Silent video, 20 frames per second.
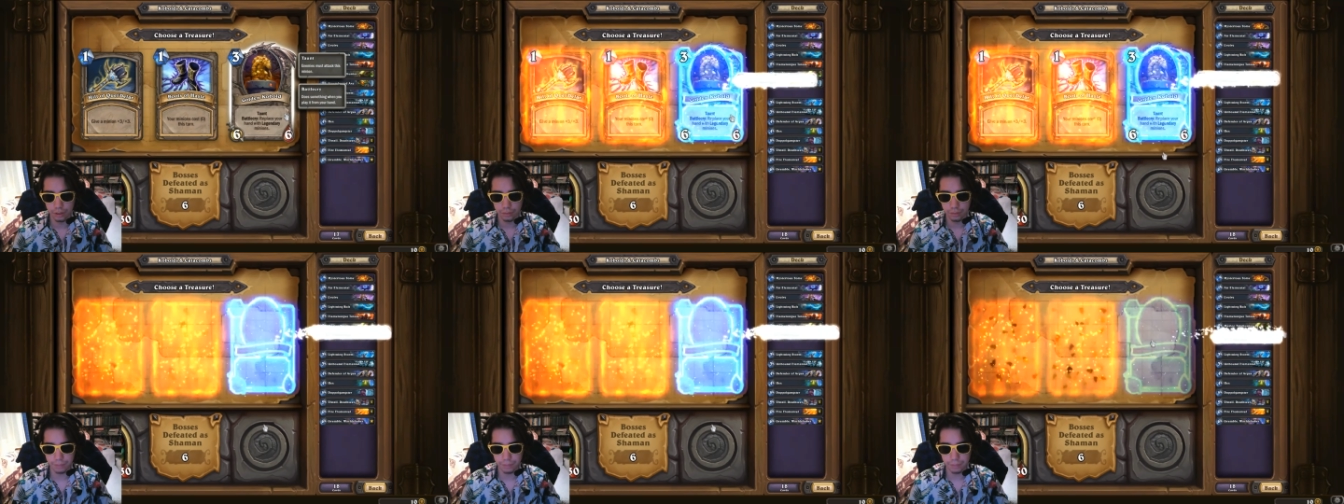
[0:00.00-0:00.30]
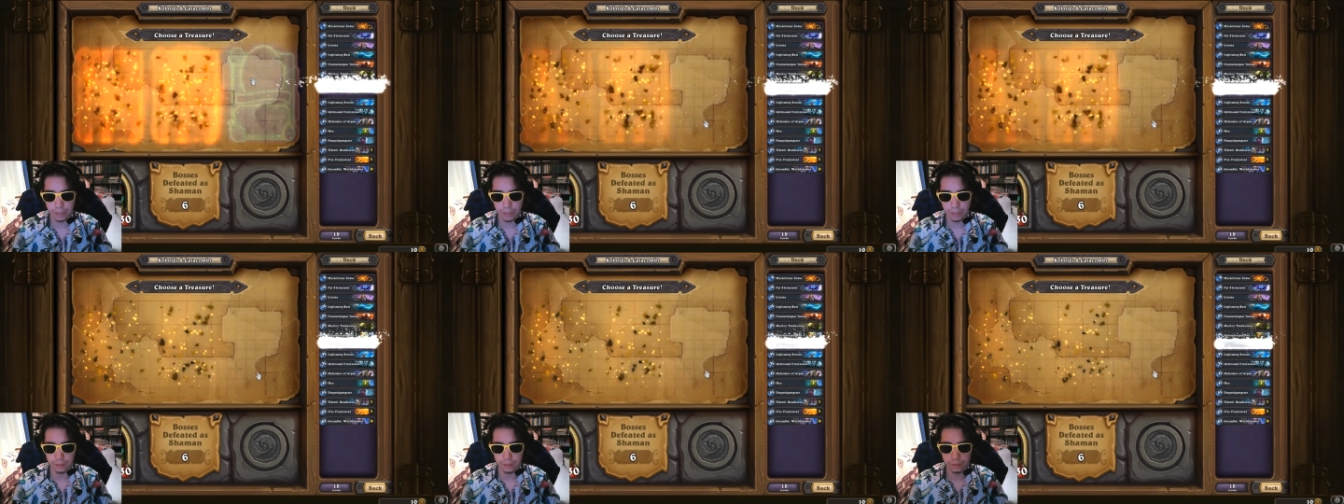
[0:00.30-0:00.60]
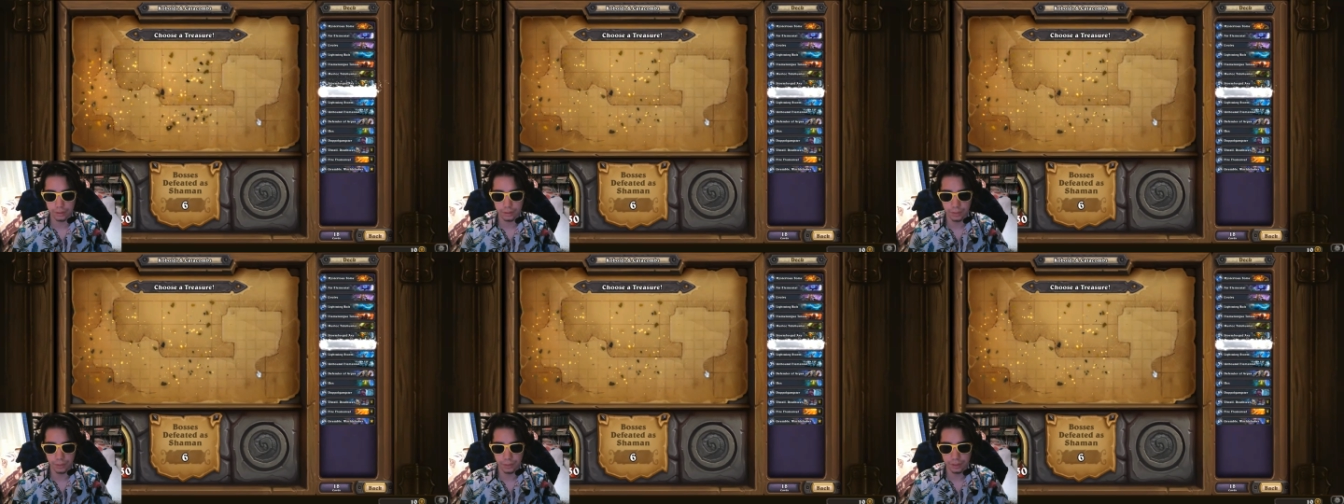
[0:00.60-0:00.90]
Yeah, this
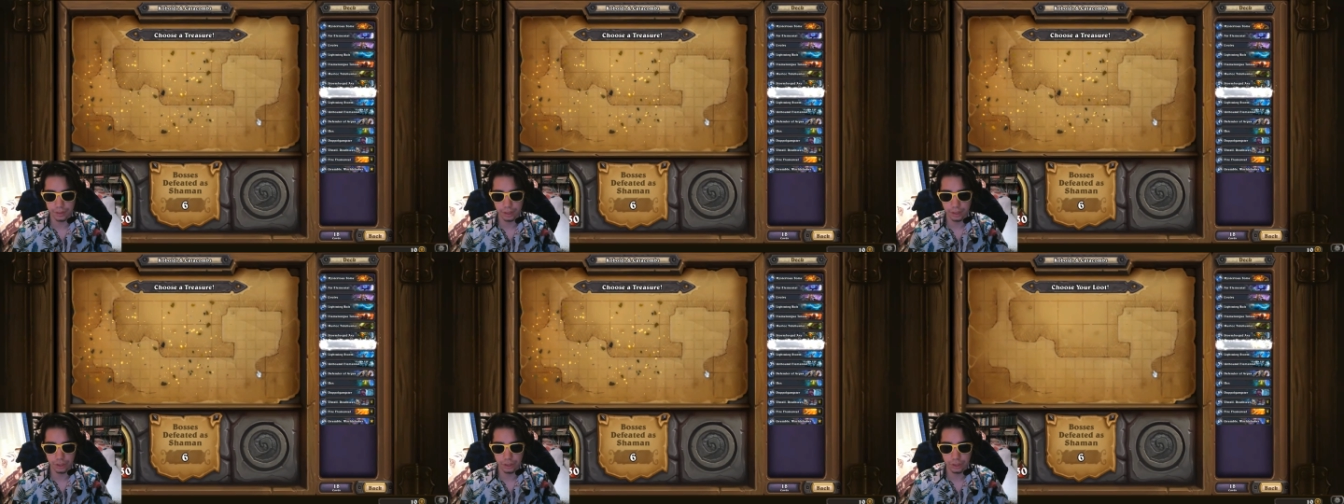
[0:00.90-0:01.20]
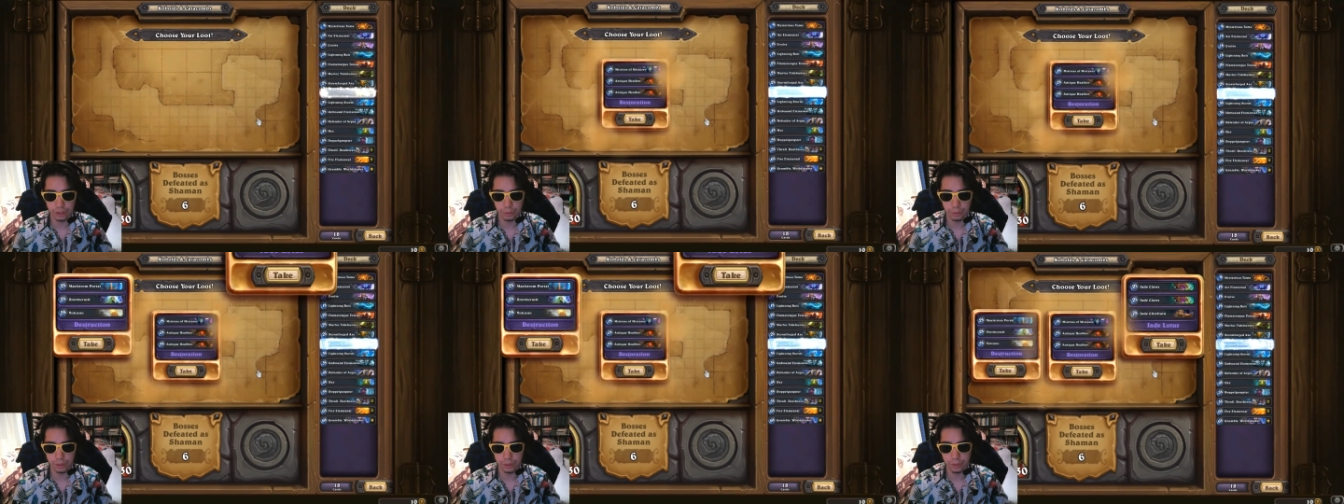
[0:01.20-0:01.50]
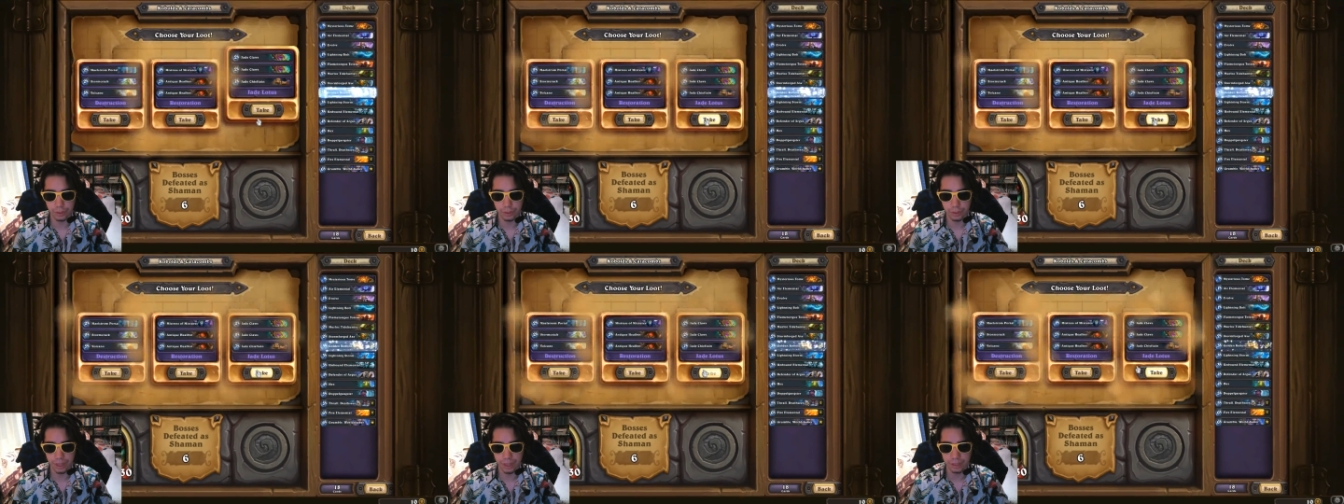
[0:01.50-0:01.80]
one's actually really
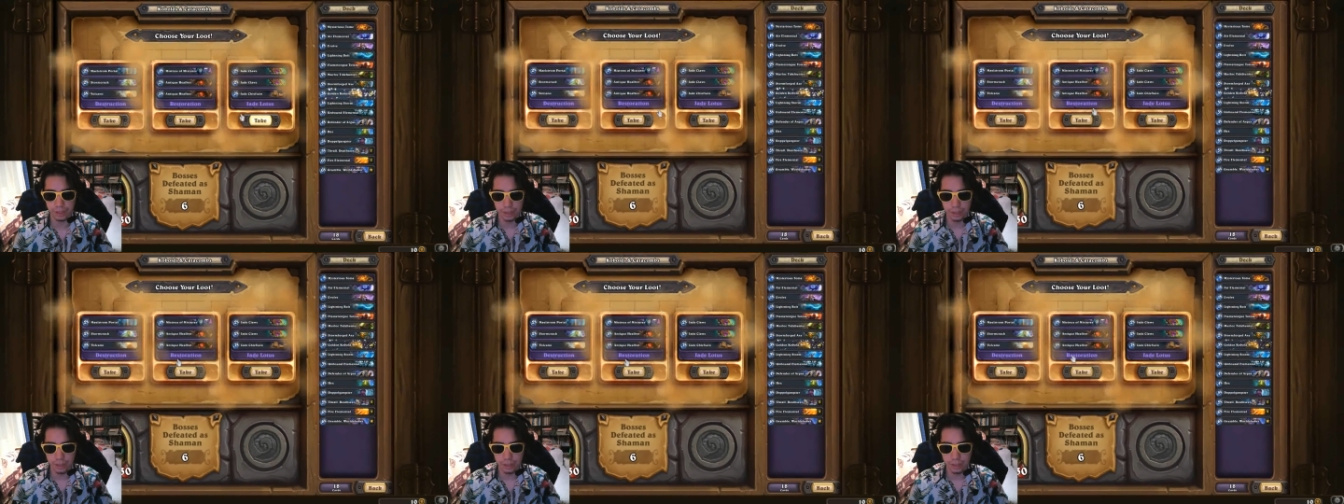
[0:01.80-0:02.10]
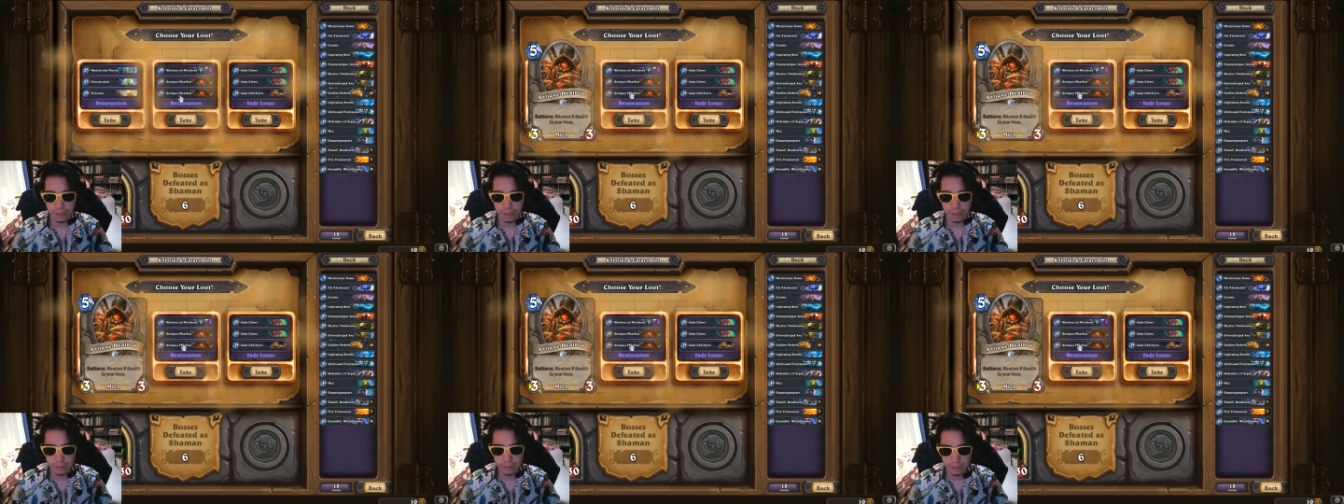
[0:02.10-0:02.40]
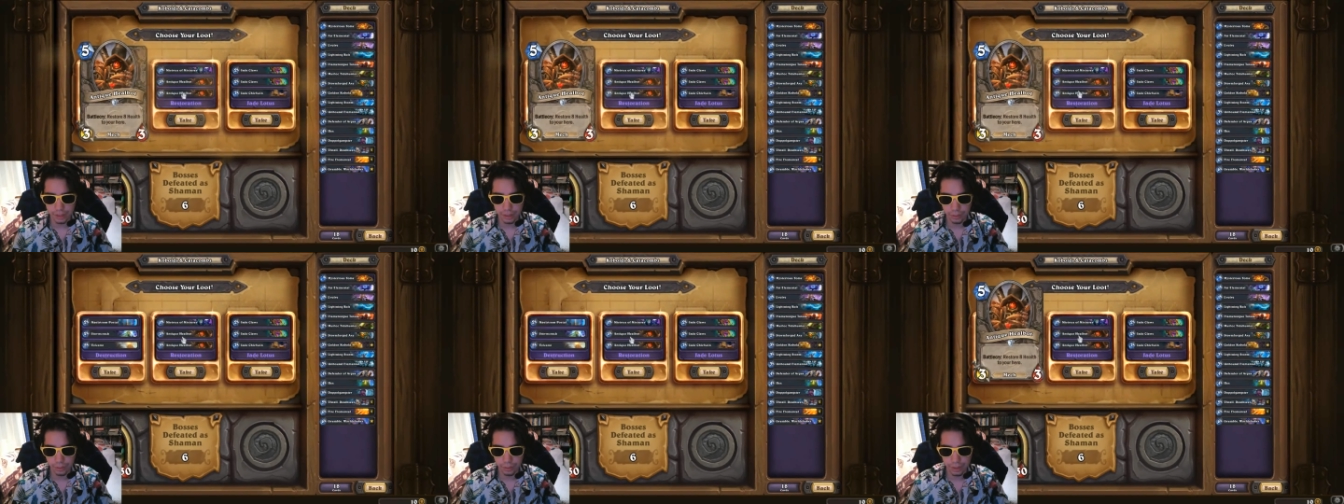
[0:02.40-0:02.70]
great. Let's
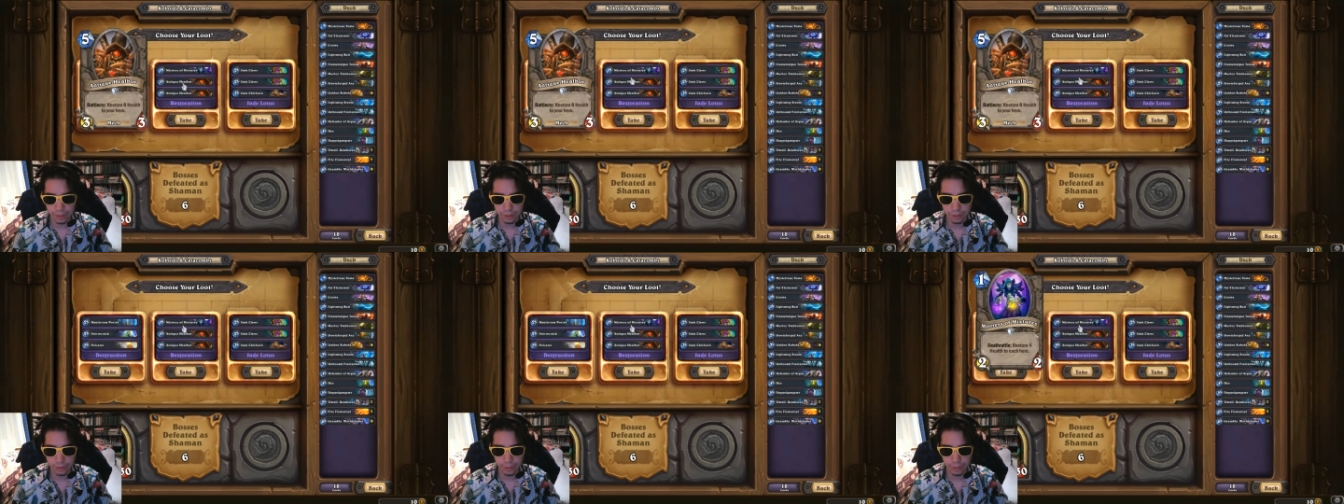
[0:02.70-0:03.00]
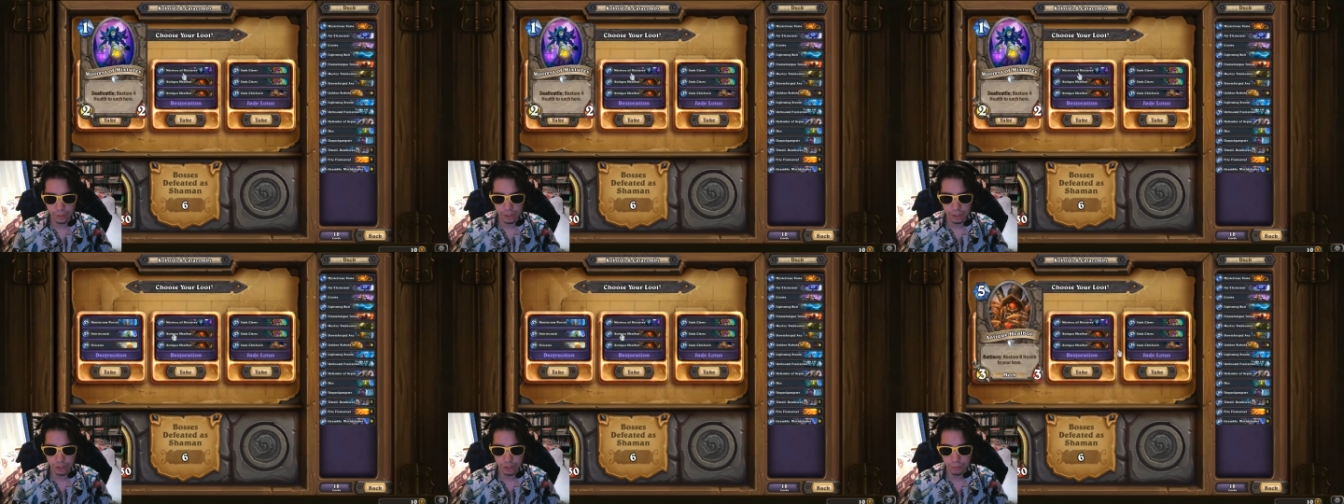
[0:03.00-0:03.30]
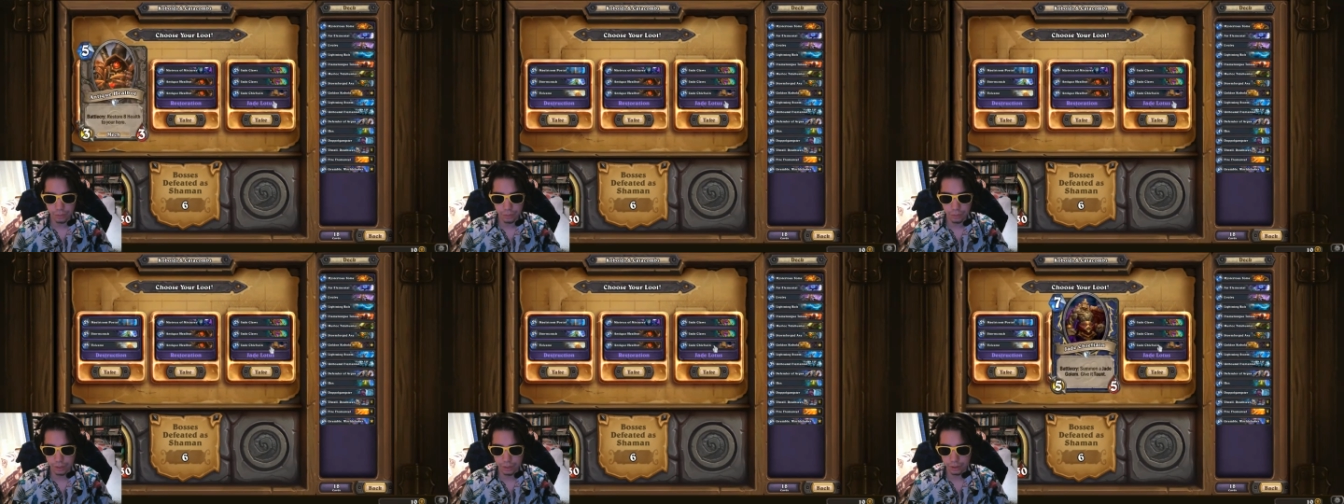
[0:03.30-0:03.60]
see Restoration,
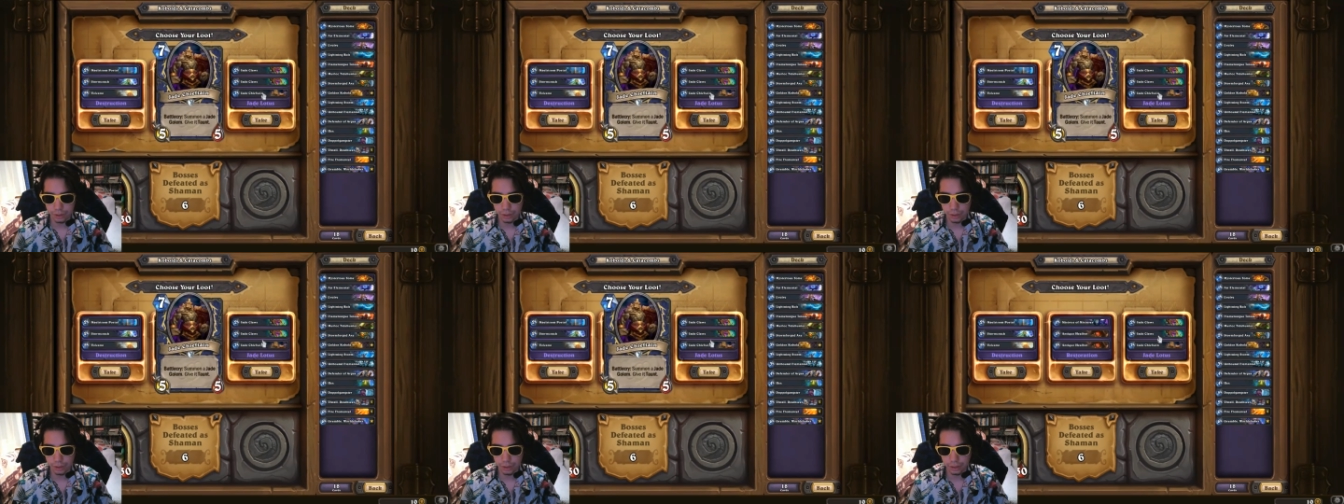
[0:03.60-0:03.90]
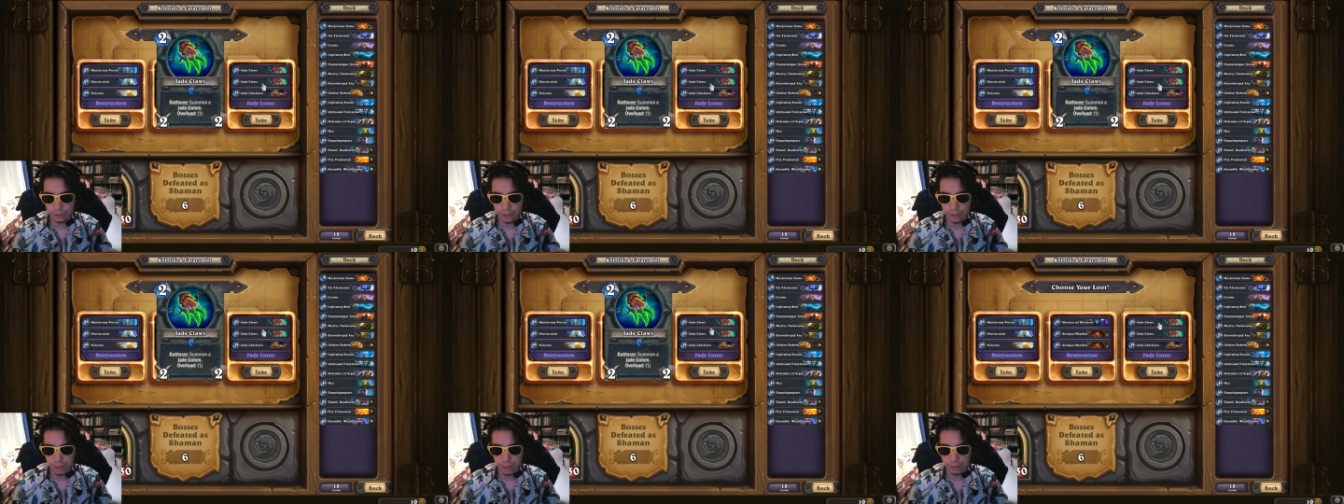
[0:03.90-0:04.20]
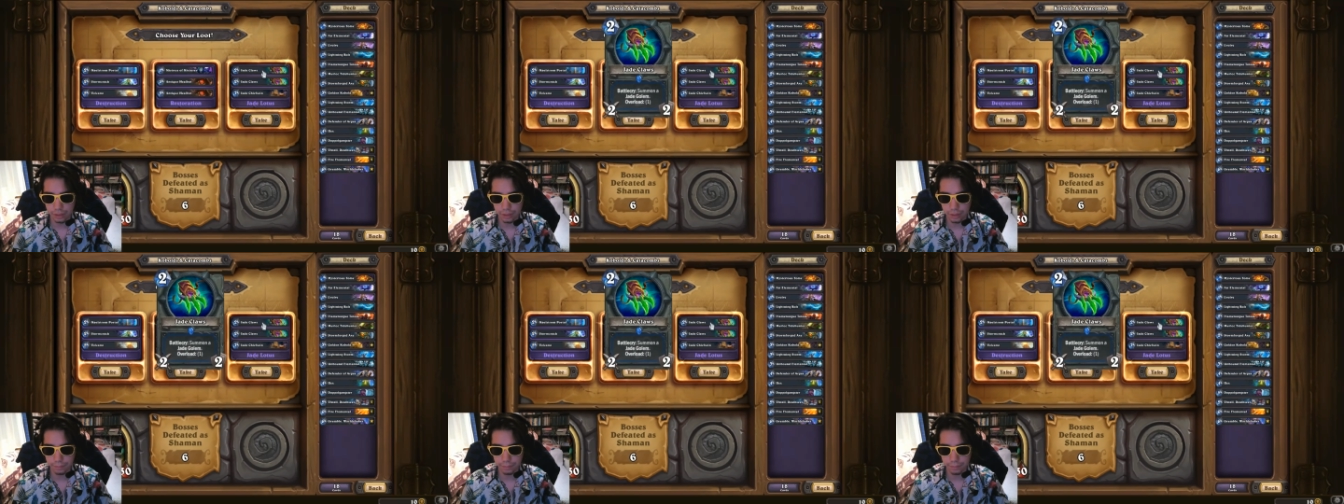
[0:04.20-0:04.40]
we don't need that.